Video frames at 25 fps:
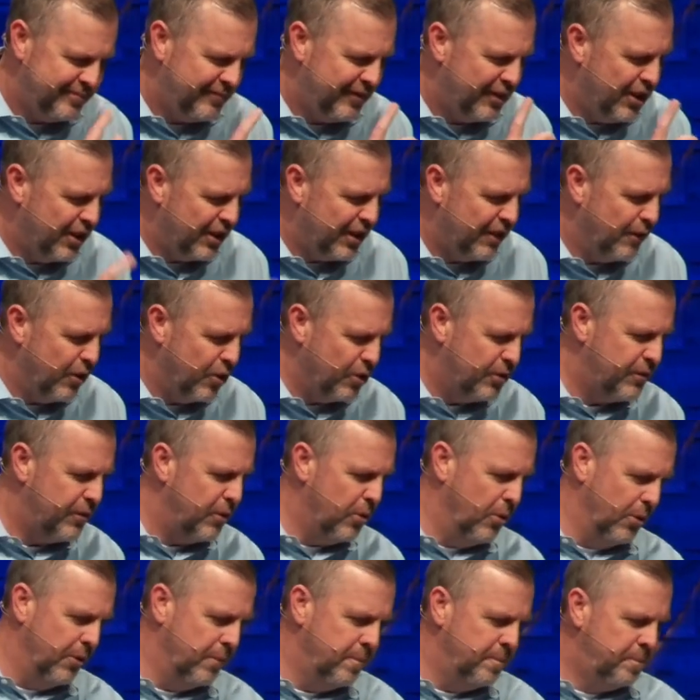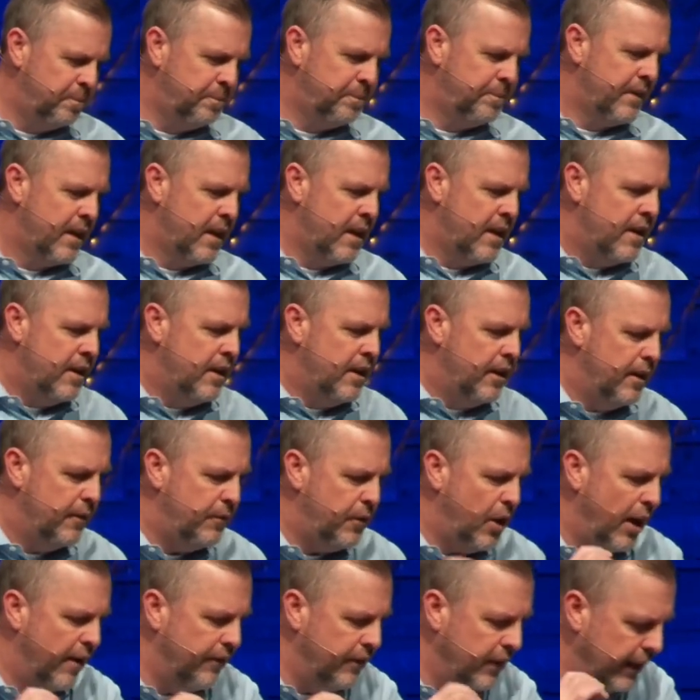Look at verse 4. If
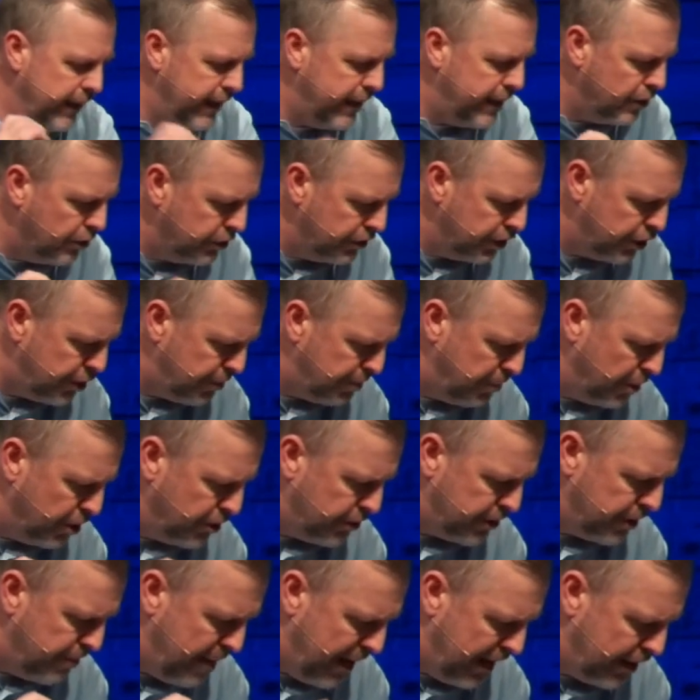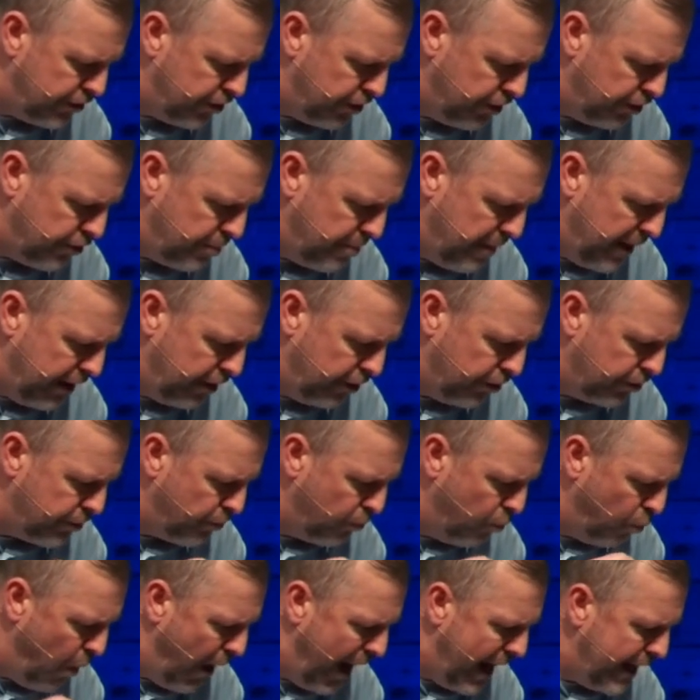you have legal disputes about such matters,
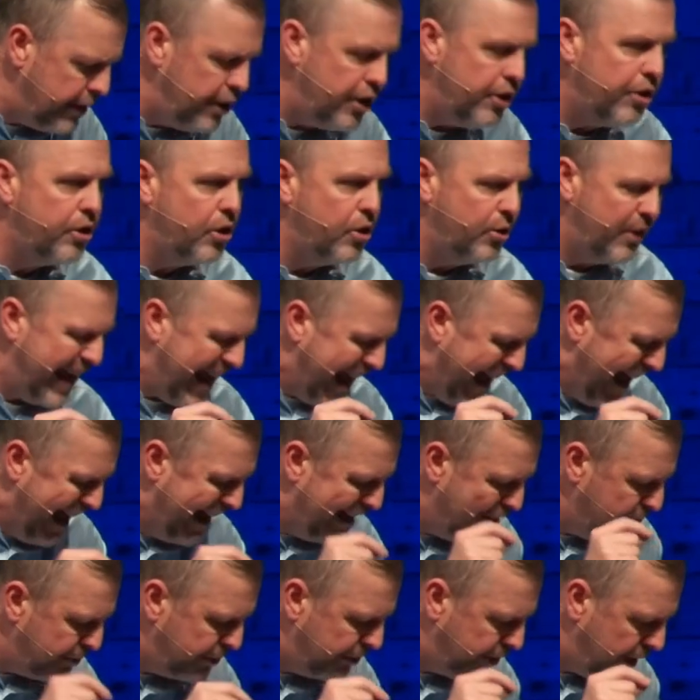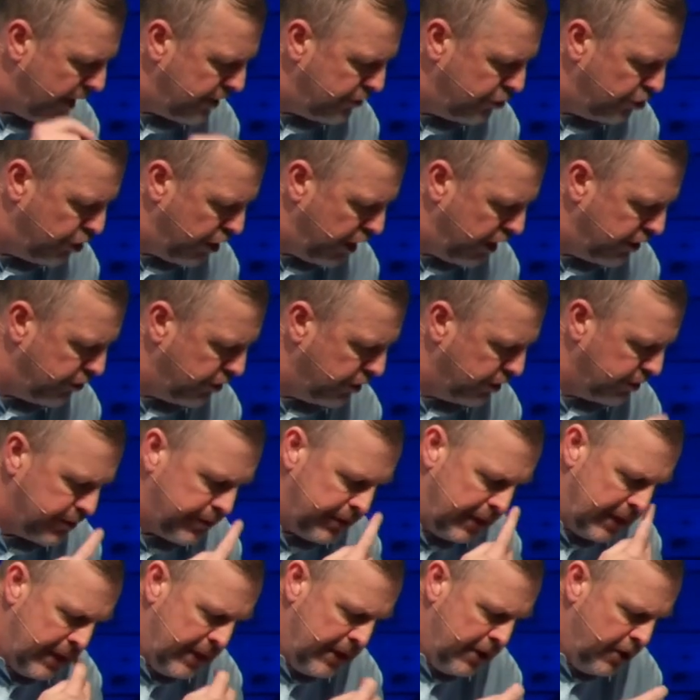why do you go to outside judges
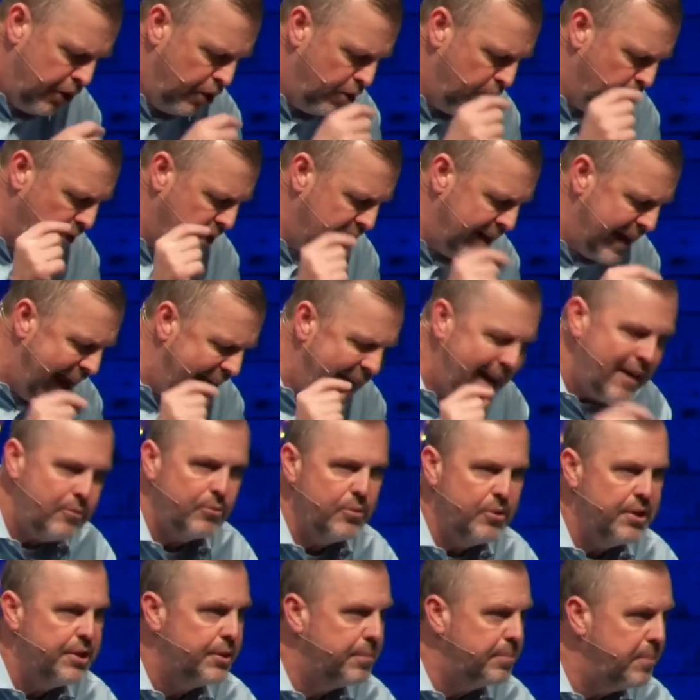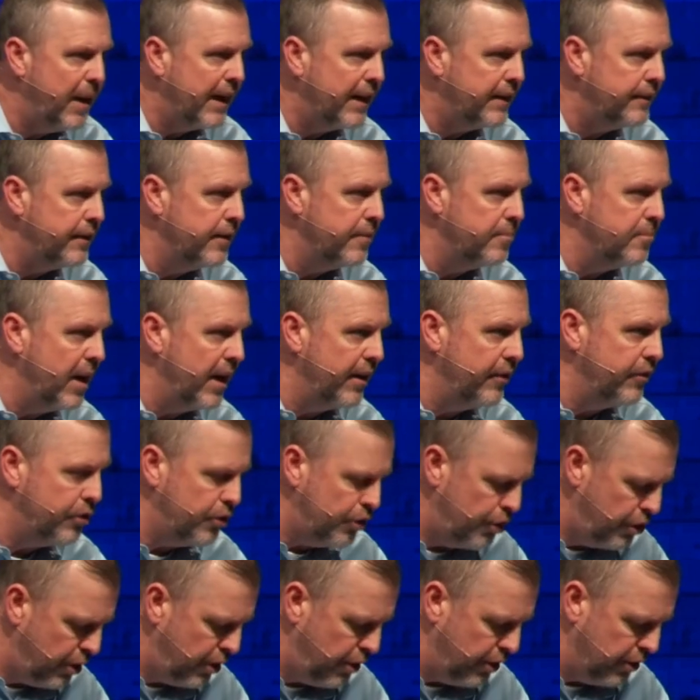who are not respected by the
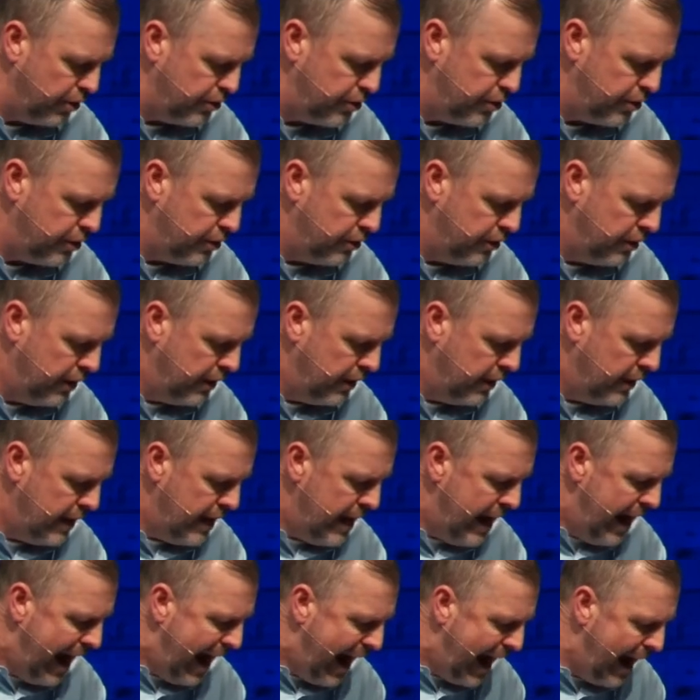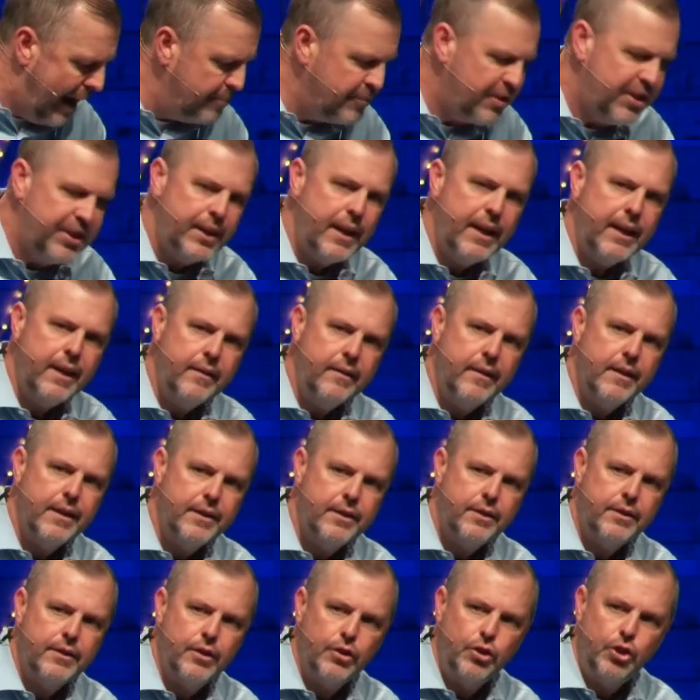church? I'm saying
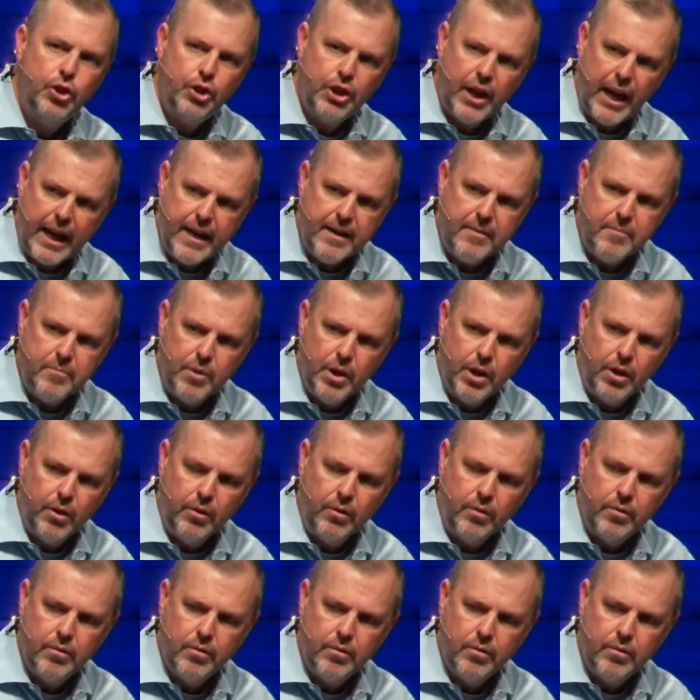this to shame you.